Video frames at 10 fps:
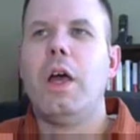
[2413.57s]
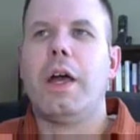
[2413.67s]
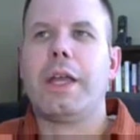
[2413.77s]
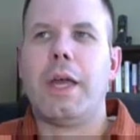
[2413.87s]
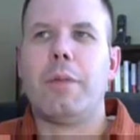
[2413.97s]

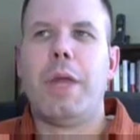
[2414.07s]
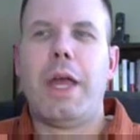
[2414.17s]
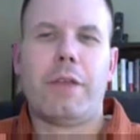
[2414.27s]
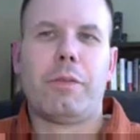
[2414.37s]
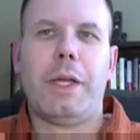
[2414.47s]
Again,
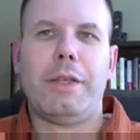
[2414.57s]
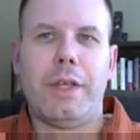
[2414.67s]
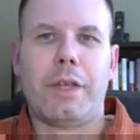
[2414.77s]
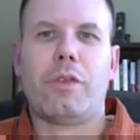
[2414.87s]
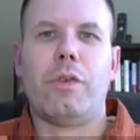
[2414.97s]
passed by
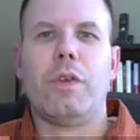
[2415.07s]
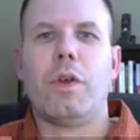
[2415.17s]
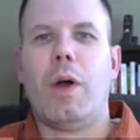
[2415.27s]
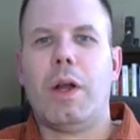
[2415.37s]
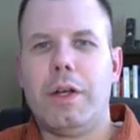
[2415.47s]
ticks. So if you
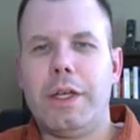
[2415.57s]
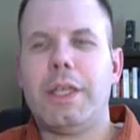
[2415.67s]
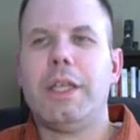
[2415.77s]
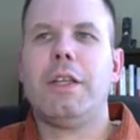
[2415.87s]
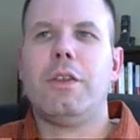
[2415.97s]
go out
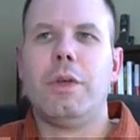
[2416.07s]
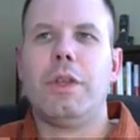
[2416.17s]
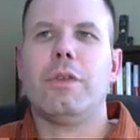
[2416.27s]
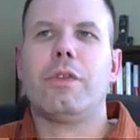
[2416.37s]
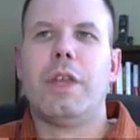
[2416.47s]
hiking and doing
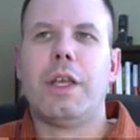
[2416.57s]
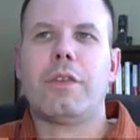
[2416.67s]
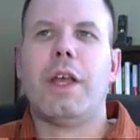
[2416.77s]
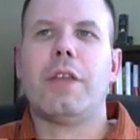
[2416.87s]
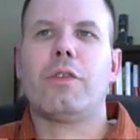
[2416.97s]
those things,
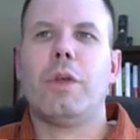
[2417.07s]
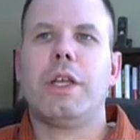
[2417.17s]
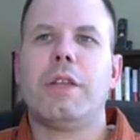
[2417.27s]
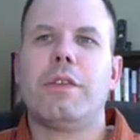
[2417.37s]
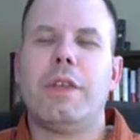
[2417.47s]
that's where you
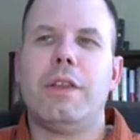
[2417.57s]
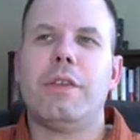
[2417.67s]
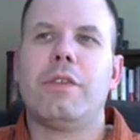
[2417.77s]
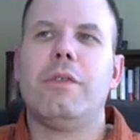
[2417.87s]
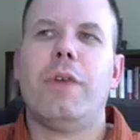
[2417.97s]
can see
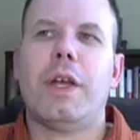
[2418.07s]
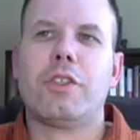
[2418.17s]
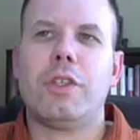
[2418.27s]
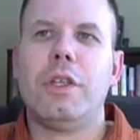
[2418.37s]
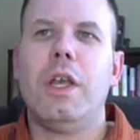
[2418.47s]
this
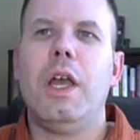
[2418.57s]
infection.